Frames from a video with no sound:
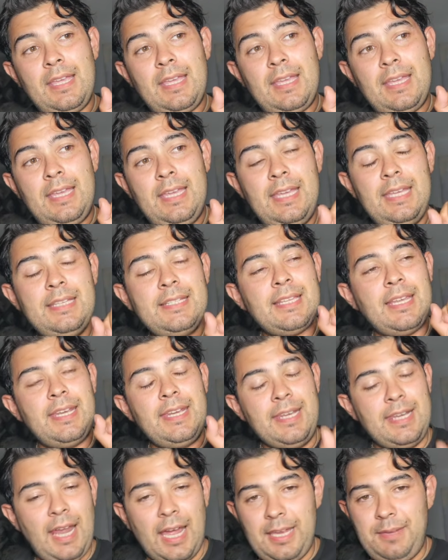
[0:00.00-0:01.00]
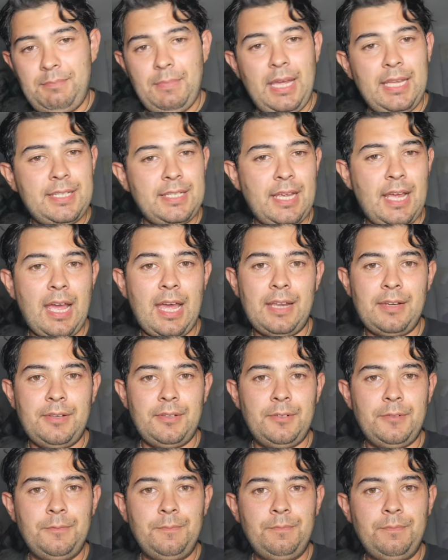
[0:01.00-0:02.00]
he's a nightmare to
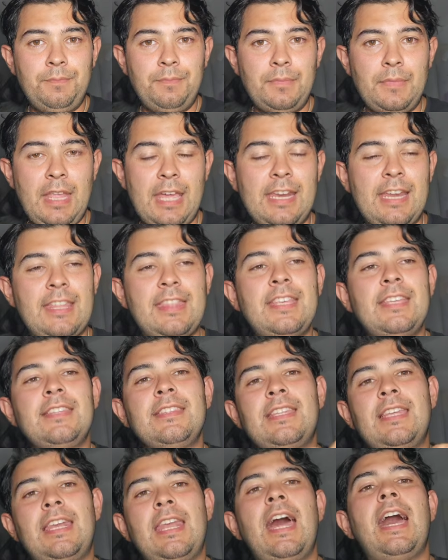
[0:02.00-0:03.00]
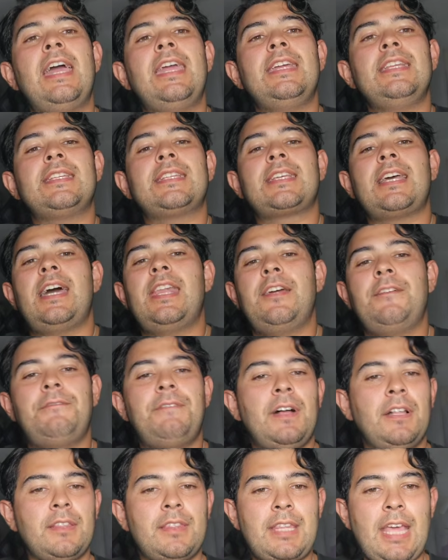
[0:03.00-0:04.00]
handle. And I think the Lions kind of
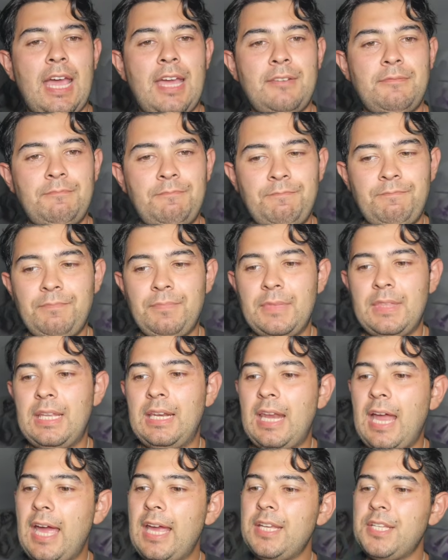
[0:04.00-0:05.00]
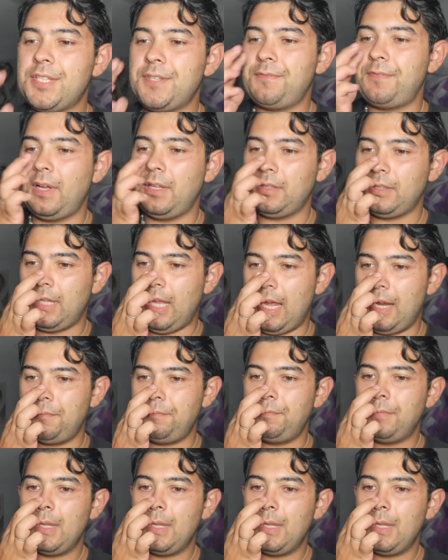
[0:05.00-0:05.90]
felt that. The Lions felt that